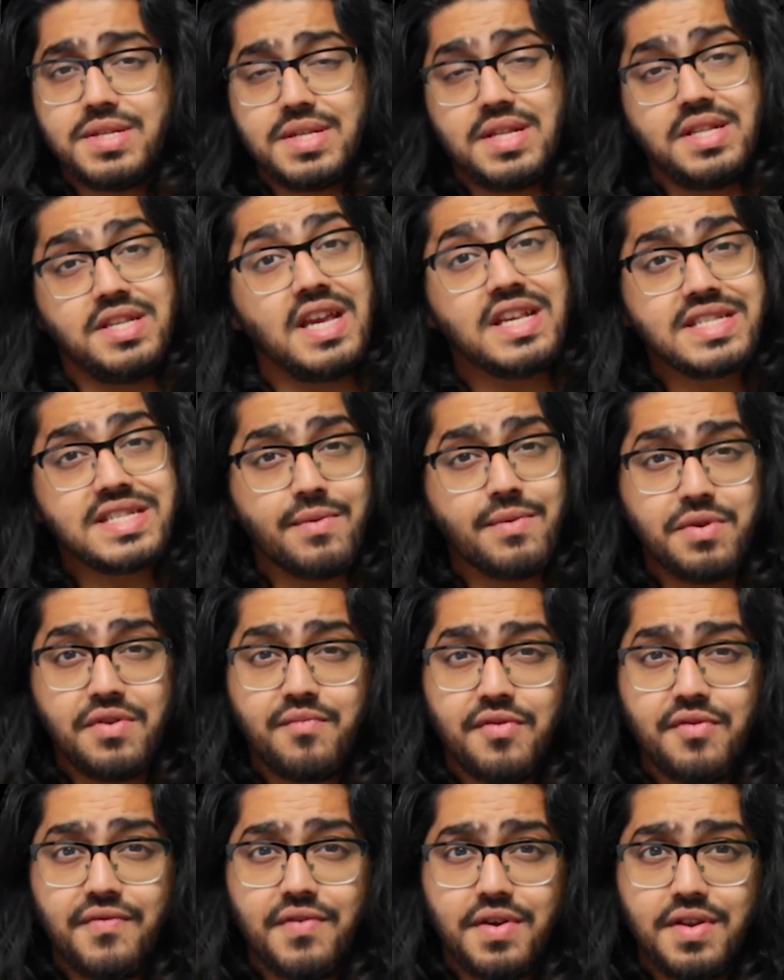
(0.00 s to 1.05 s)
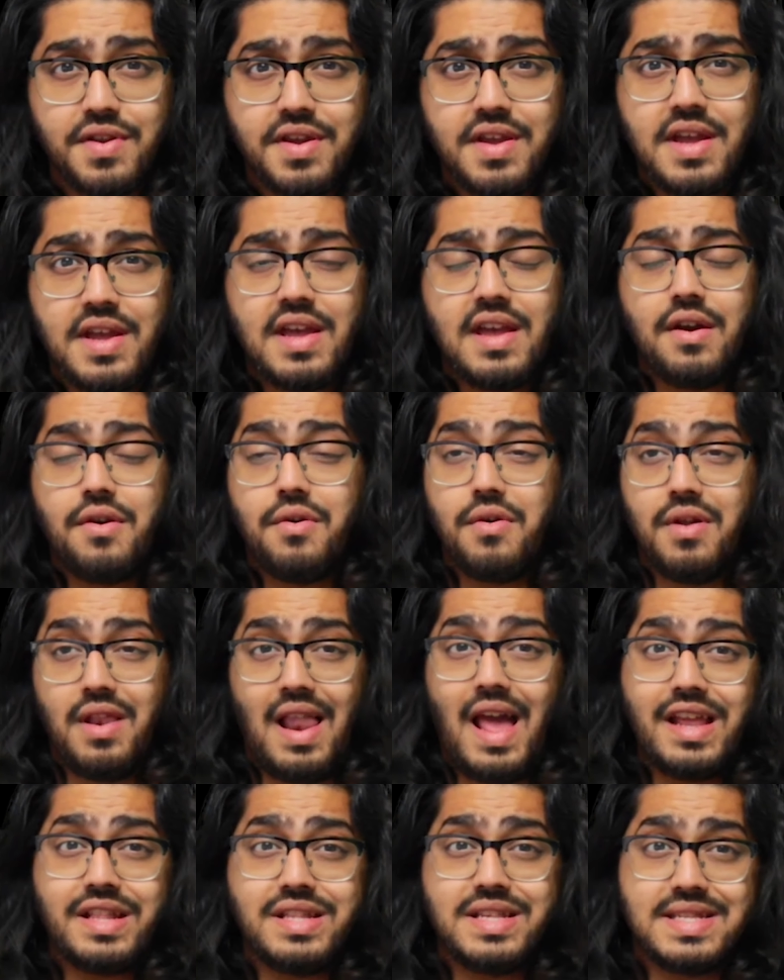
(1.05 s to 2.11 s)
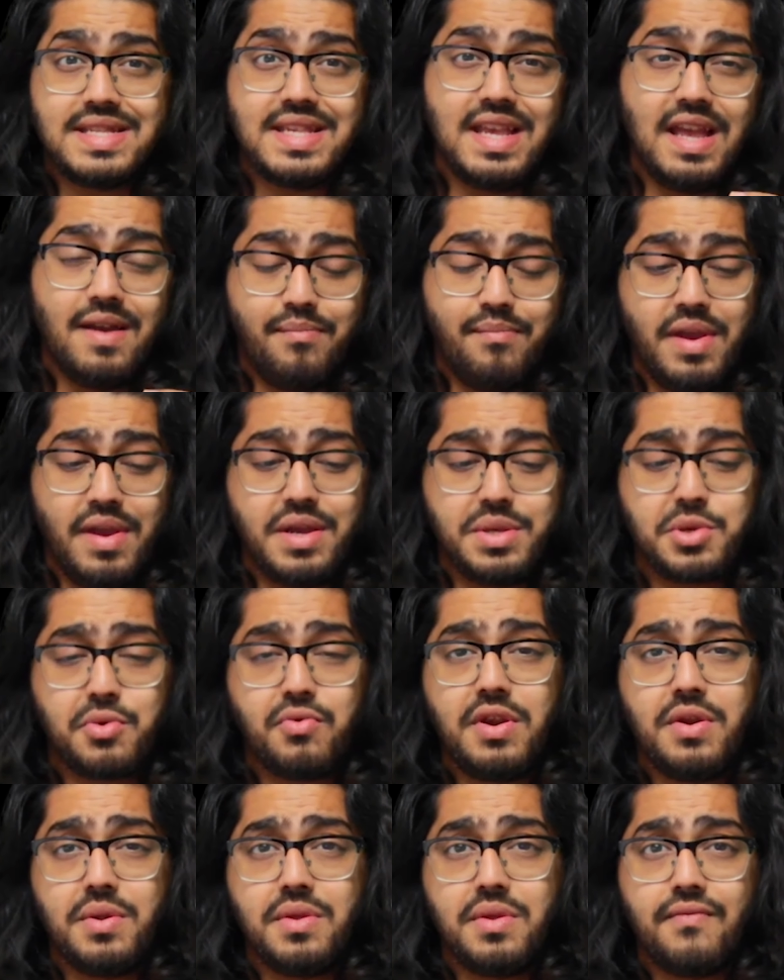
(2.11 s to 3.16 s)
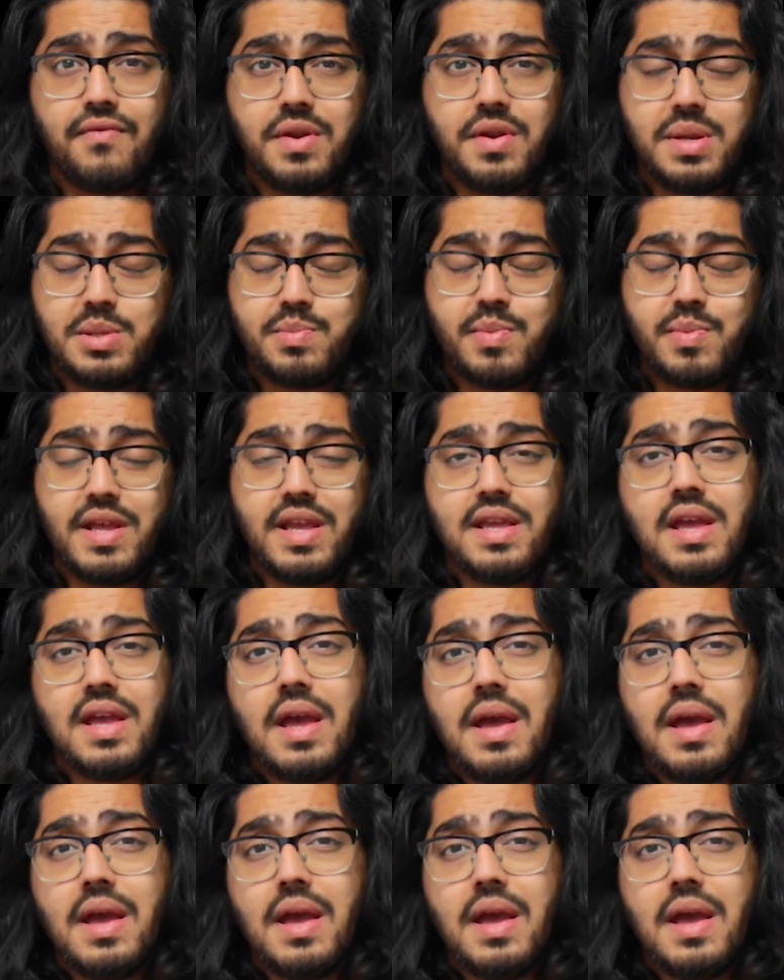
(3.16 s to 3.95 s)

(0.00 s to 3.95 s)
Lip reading: And yes, I would have preferred or liked to see a bigger screen on the front display.